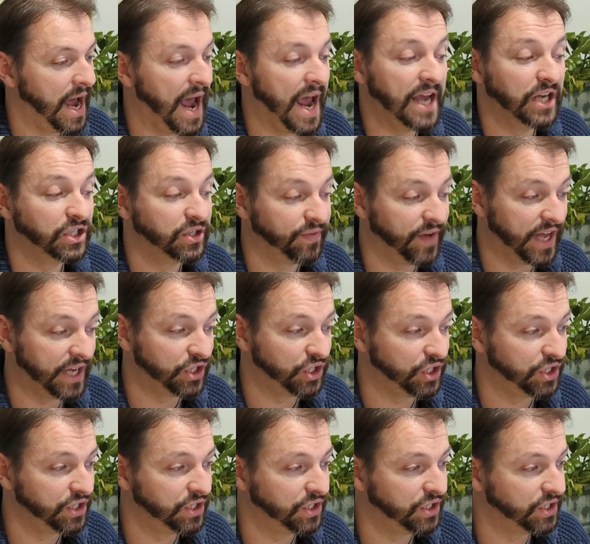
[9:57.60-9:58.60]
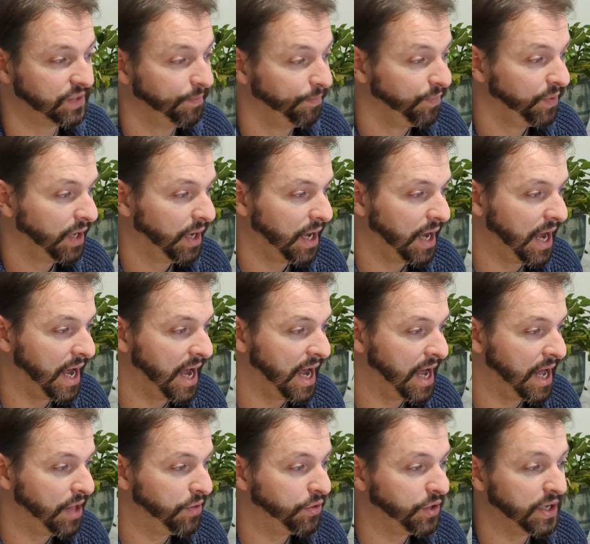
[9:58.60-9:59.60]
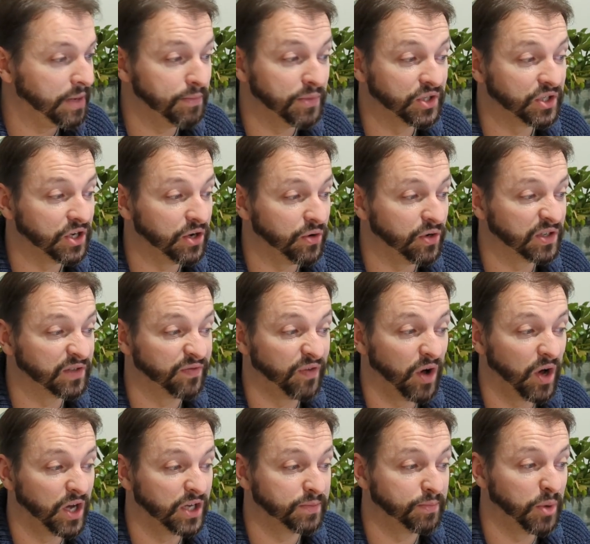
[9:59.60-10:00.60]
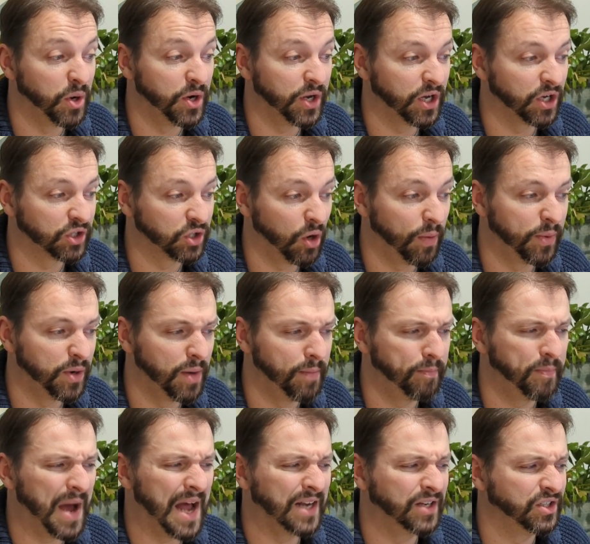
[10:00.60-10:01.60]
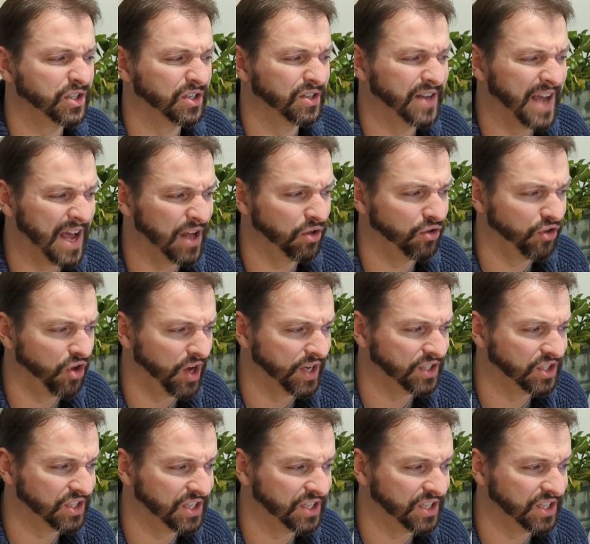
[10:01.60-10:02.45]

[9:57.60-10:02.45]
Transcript: Age of Ashes. The mysterious fires burning atop an abandoned Hell Knight